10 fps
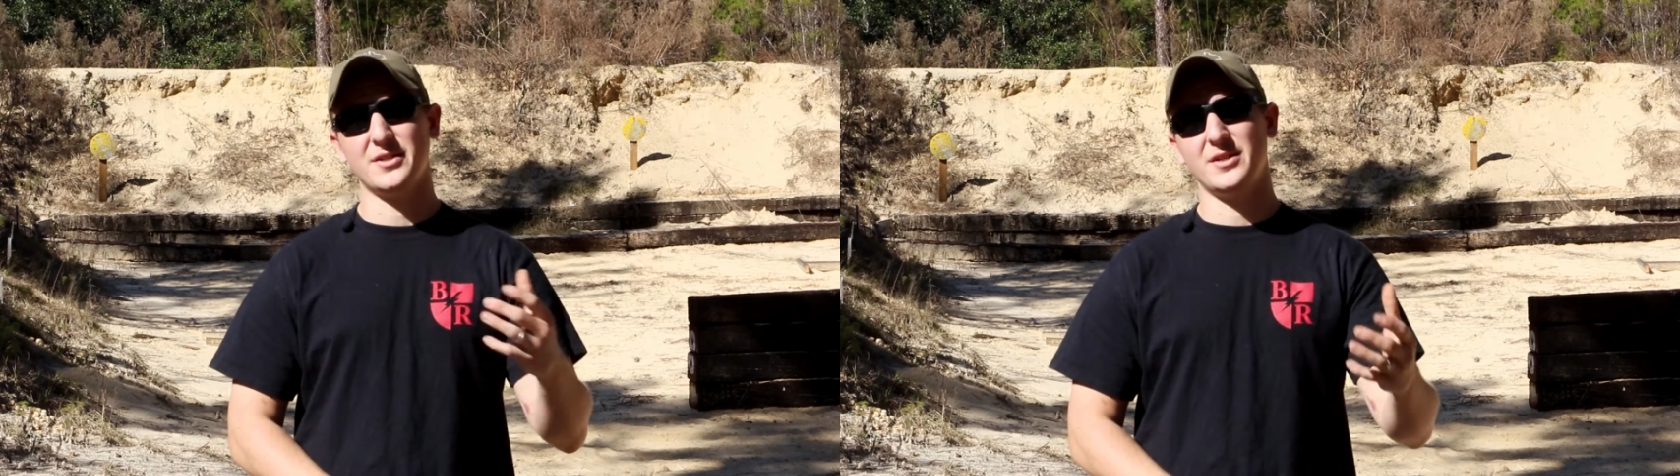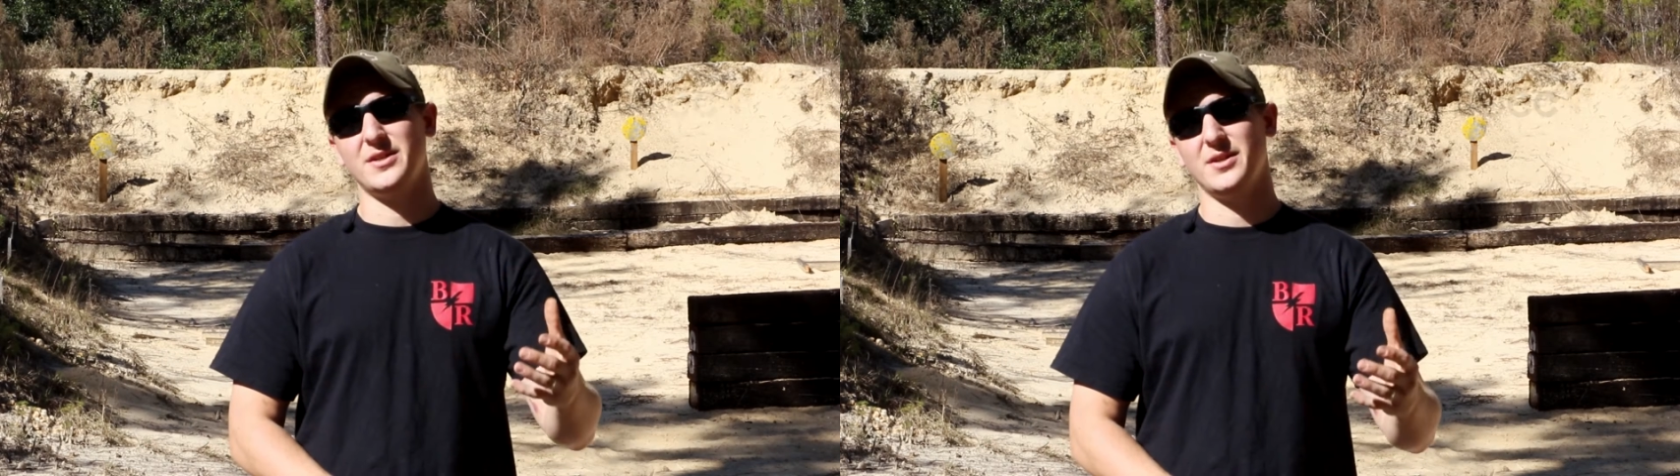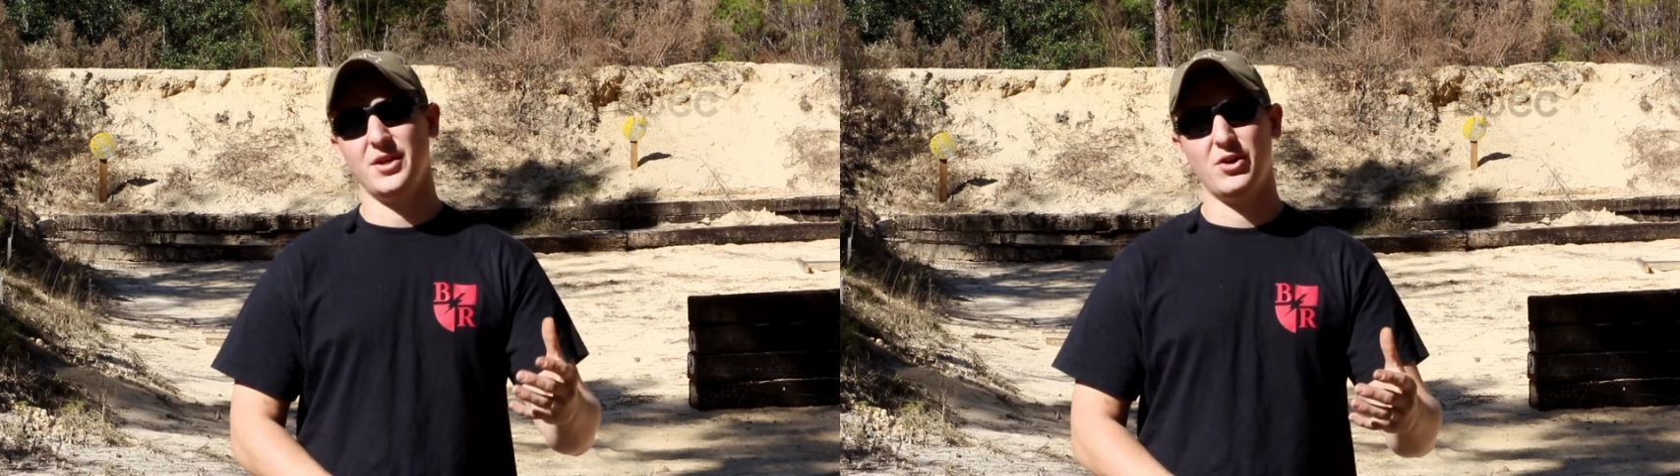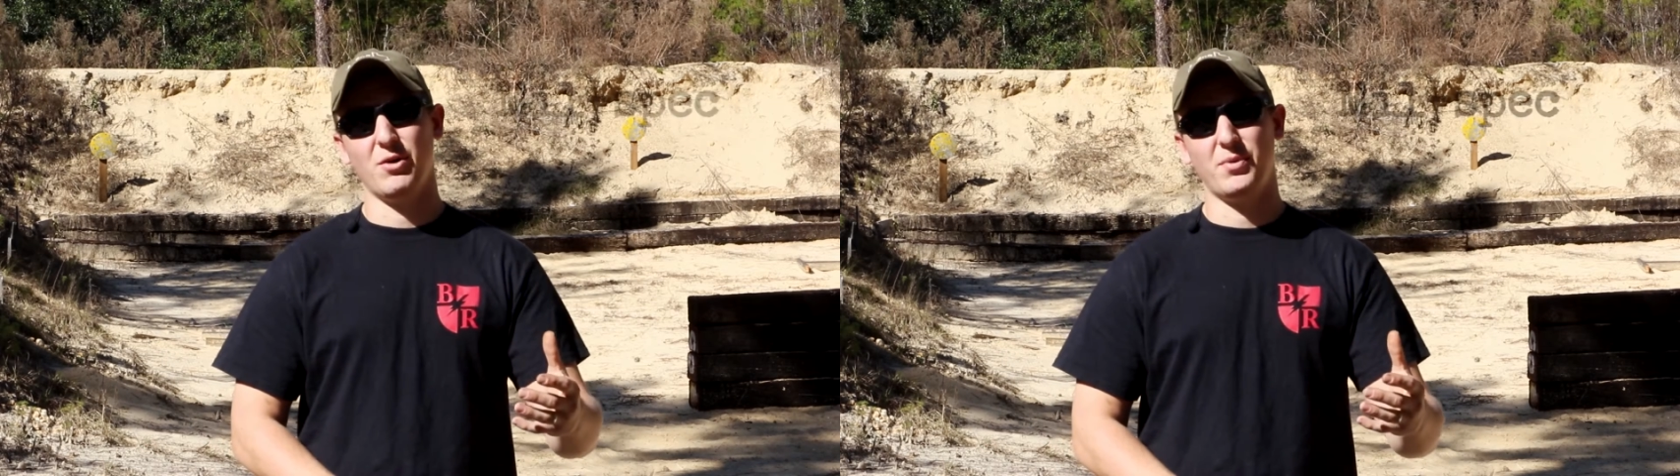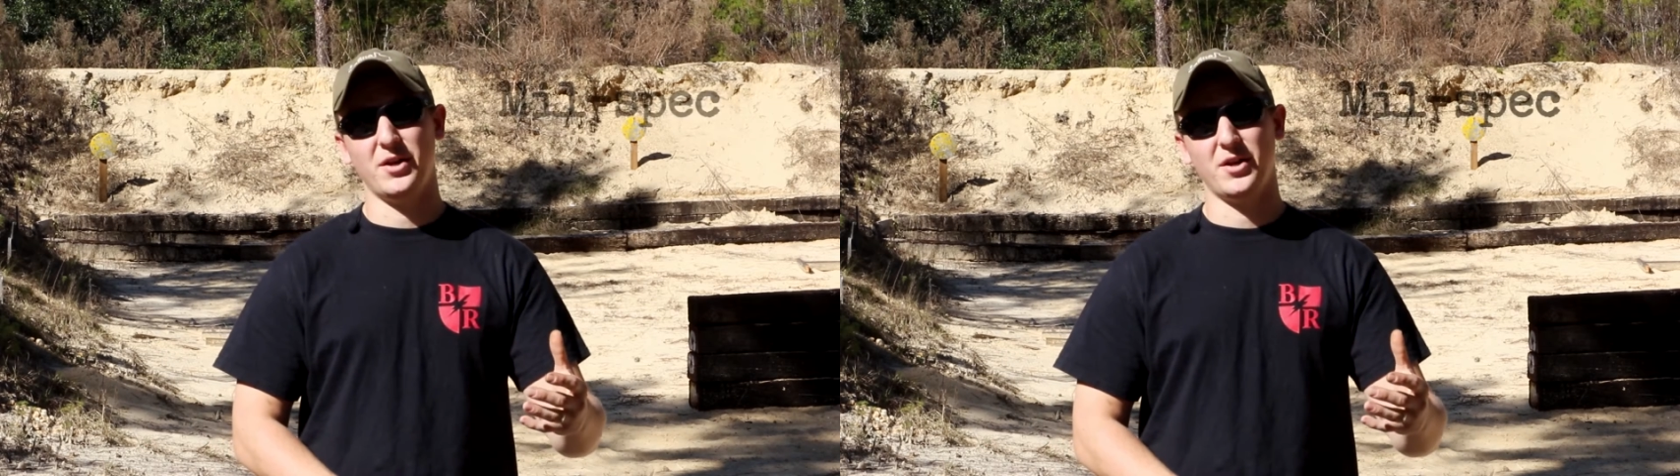a
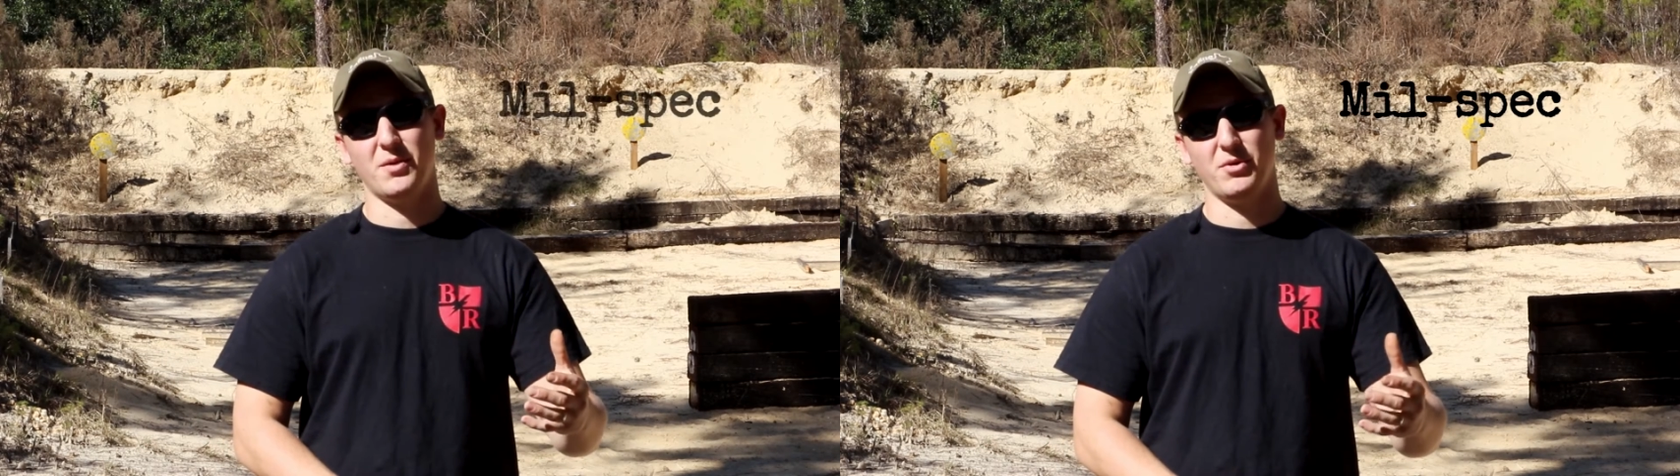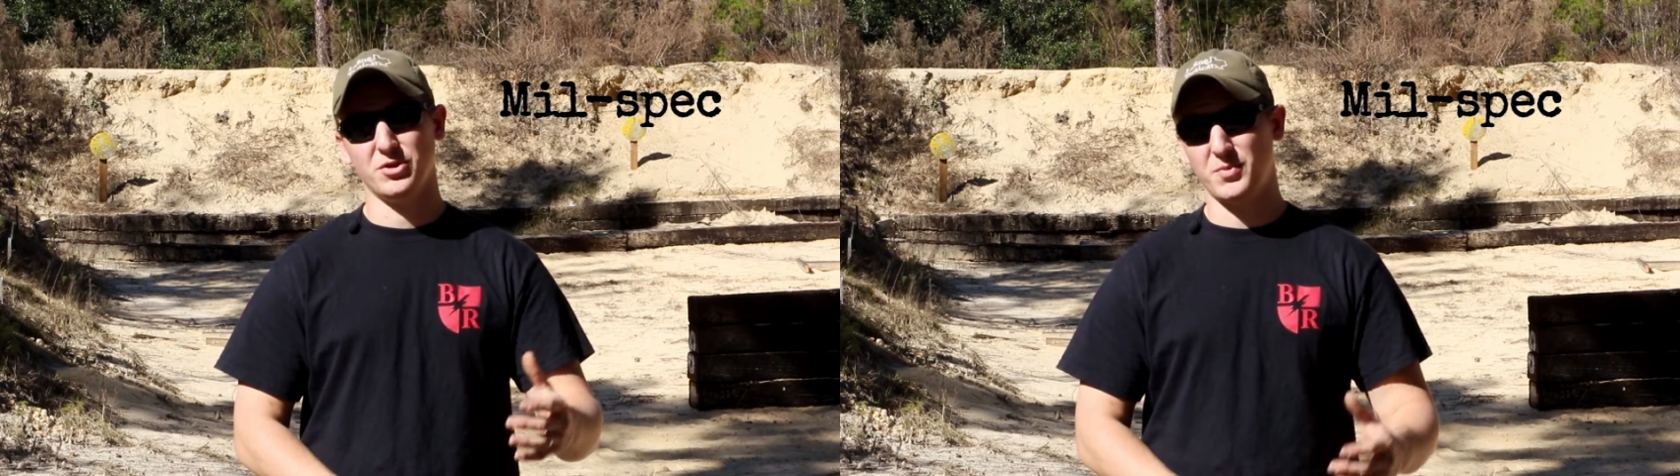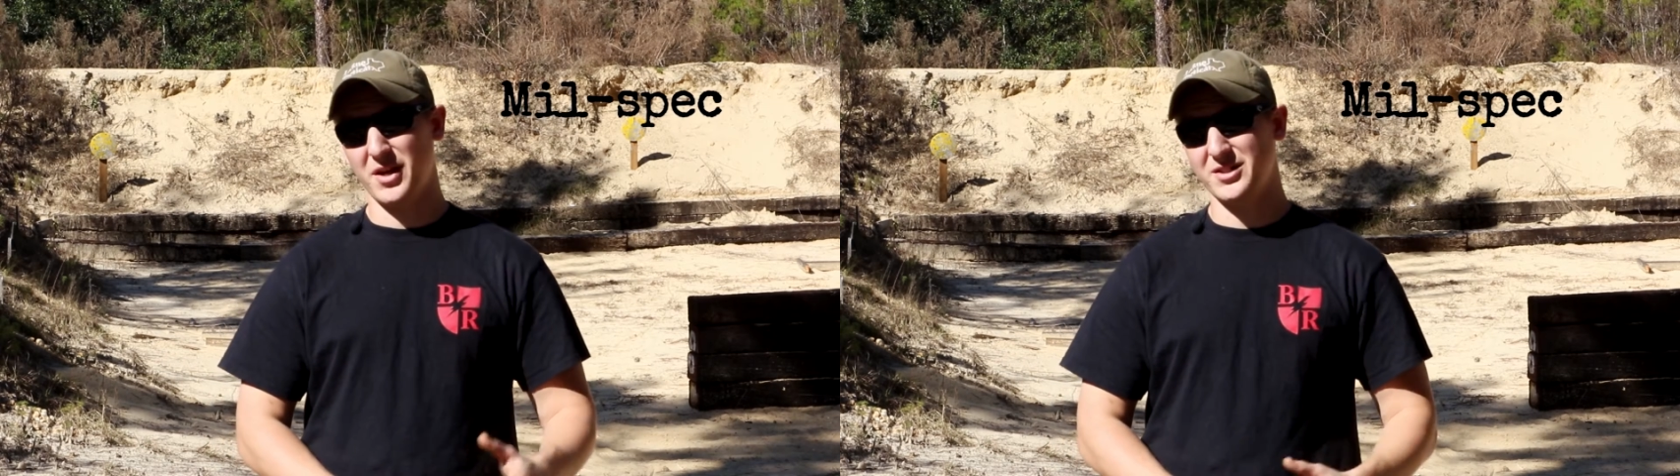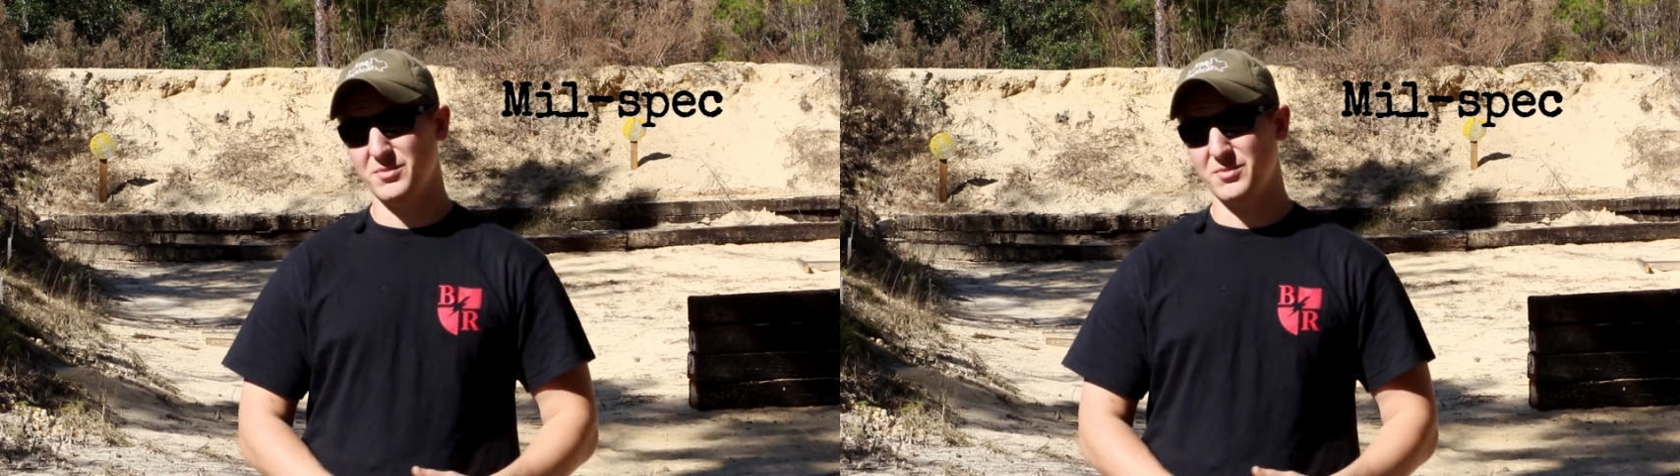opinion on mil-spec.